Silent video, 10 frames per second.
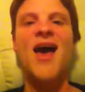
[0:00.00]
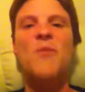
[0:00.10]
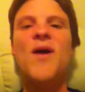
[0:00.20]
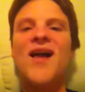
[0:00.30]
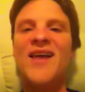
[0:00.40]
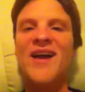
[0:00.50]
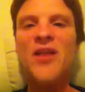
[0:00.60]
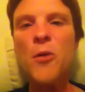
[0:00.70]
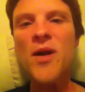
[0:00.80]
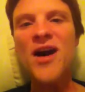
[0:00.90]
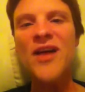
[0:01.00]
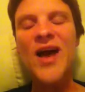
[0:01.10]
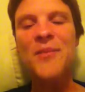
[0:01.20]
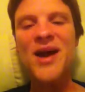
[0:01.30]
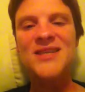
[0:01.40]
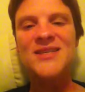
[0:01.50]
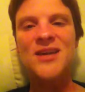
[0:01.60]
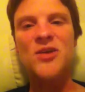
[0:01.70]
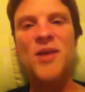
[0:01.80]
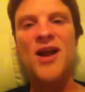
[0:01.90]
Well, hello world, I'm Miyah
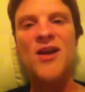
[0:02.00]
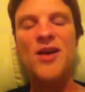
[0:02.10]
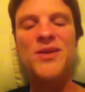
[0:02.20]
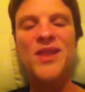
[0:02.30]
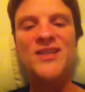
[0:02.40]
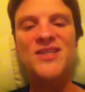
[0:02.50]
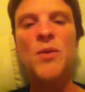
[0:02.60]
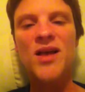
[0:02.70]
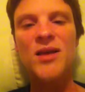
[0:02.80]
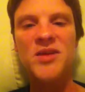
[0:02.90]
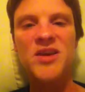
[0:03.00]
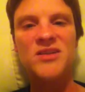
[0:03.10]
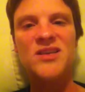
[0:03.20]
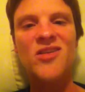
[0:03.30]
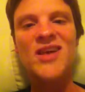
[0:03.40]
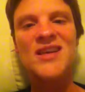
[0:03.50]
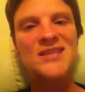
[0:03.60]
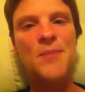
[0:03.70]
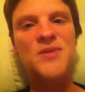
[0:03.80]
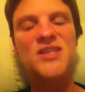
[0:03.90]
Sundermeyer, and I would like to welcome you to the
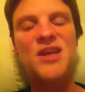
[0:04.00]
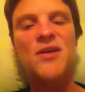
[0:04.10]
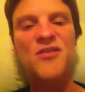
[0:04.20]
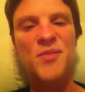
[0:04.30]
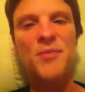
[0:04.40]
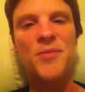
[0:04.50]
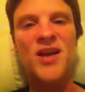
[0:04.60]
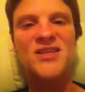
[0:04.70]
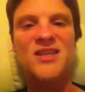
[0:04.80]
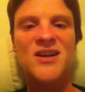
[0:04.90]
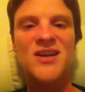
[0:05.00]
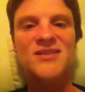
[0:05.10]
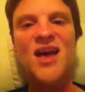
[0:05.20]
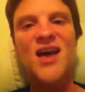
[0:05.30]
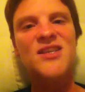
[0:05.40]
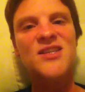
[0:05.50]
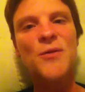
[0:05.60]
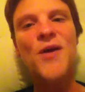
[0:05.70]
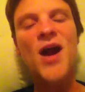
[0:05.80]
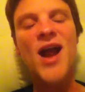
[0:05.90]
latest episode of my blog series.
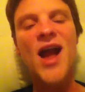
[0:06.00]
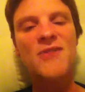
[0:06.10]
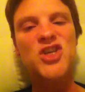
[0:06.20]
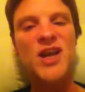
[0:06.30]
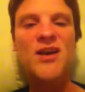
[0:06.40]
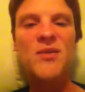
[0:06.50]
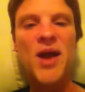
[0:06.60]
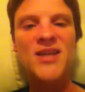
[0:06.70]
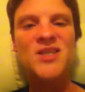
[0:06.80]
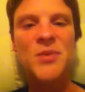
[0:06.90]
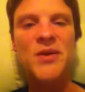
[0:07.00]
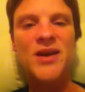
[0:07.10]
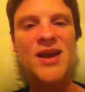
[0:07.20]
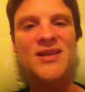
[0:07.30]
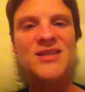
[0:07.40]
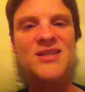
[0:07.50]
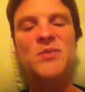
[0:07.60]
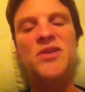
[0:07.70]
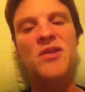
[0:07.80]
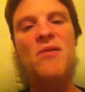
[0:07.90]
So far, I have shared my experiences
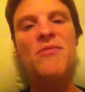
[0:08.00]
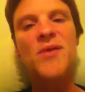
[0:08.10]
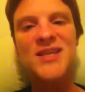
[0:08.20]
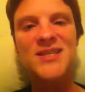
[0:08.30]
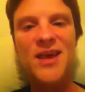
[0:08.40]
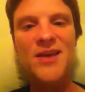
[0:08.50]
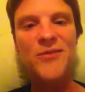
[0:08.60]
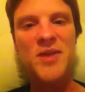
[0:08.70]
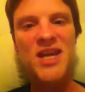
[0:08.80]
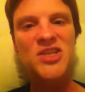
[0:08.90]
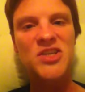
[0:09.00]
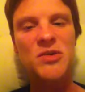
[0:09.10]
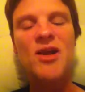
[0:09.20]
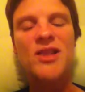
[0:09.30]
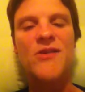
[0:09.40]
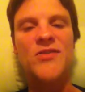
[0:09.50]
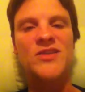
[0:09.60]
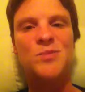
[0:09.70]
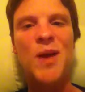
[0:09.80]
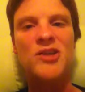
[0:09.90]
with you of what it's like for me to live on the
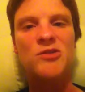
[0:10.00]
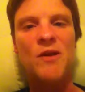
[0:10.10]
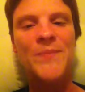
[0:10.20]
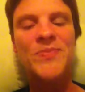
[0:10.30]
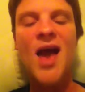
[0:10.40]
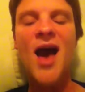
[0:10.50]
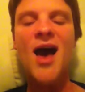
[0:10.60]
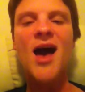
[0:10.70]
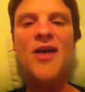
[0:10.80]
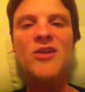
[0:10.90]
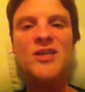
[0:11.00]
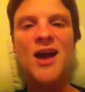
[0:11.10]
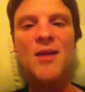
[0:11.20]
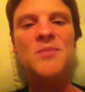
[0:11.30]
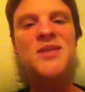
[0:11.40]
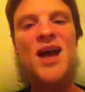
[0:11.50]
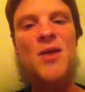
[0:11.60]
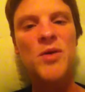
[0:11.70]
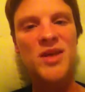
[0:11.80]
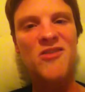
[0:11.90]
spectrum. Other times, I
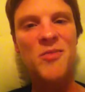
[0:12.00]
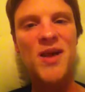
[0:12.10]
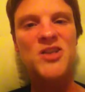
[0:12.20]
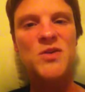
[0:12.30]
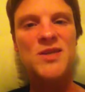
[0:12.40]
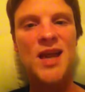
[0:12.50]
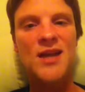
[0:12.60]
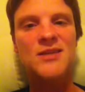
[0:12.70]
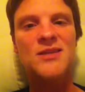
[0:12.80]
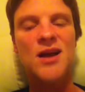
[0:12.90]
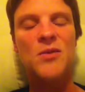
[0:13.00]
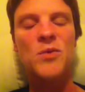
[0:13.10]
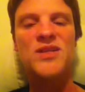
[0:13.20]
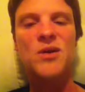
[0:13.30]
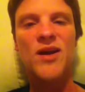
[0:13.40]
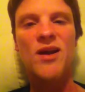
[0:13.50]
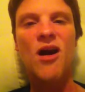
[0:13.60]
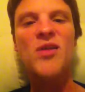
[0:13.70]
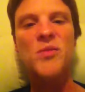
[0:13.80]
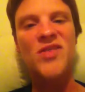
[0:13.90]
will give my two cents on what's going
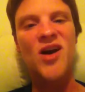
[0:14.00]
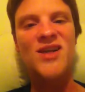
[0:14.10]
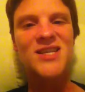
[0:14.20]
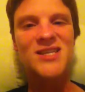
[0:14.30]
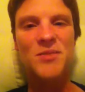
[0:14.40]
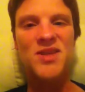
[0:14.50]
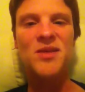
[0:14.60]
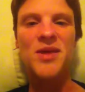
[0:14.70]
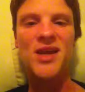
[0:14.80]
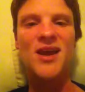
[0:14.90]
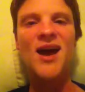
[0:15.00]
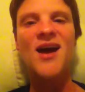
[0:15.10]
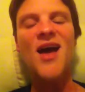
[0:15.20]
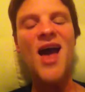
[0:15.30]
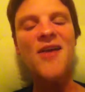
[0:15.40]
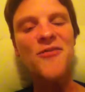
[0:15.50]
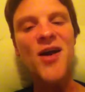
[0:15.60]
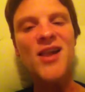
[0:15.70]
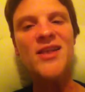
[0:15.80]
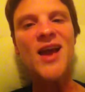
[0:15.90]
on with autism in the media. And
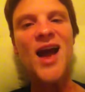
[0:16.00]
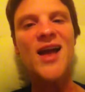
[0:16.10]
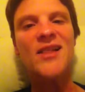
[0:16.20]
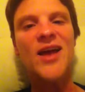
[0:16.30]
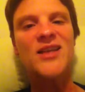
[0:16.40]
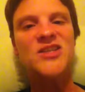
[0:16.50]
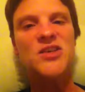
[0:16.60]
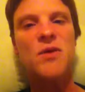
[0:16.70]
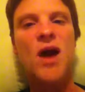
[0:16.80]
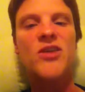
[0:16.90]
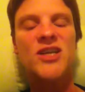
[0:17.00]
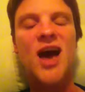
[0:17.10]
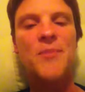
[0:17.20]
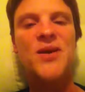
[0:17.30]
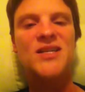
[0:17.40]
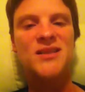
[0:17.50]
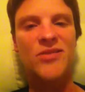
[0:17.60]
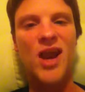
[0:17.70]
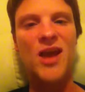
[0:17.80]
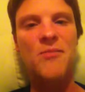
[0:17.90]
finally, I like to cover topics
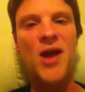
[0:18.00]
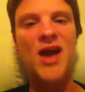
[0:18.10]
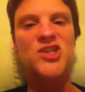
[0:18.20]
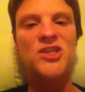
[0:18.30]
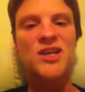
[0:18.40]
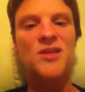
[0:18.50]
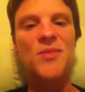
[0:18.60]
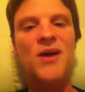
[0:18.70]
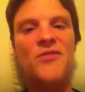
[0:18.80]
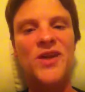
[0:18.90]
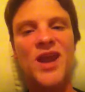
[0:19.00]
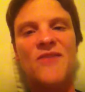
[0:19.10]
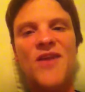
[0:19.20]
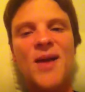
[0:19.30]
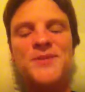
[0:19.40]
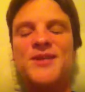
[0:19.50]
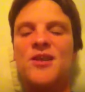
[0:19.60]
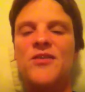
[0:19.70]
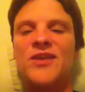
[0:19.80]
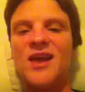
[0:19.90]
that I am passionate about that have
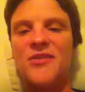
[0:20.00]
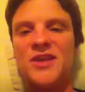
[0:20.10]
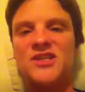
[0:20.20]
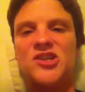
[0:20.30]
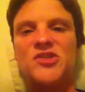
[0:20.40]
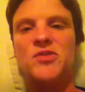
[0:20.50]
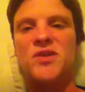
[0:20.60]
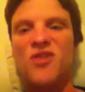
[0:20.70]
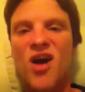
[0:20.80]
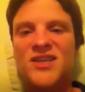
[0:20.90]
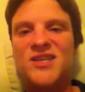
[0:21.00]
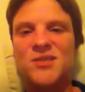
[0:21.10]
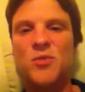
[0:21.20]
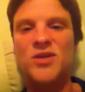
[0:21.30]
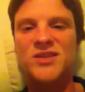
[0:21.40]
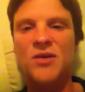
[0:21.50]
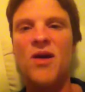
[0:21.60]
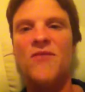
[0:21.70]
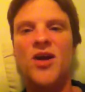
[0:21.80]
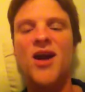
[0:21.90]
absolutely nothing to do with autism
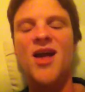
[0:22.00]
whatsoever.